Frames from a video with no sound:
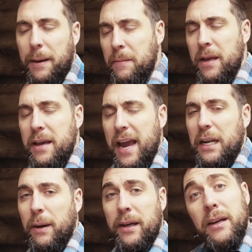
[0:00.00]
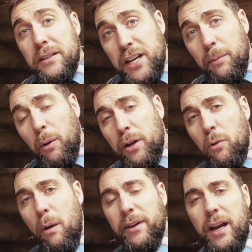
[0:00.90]
But anyway, tell me what
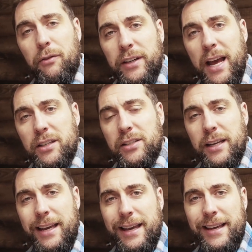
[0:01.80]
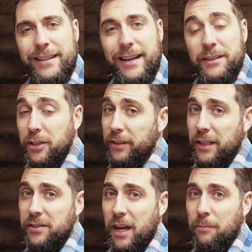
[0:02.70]
you want me to cover next. And uh, until
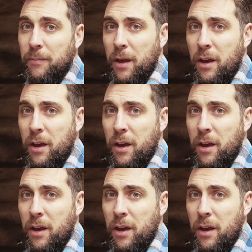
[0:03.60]
next time,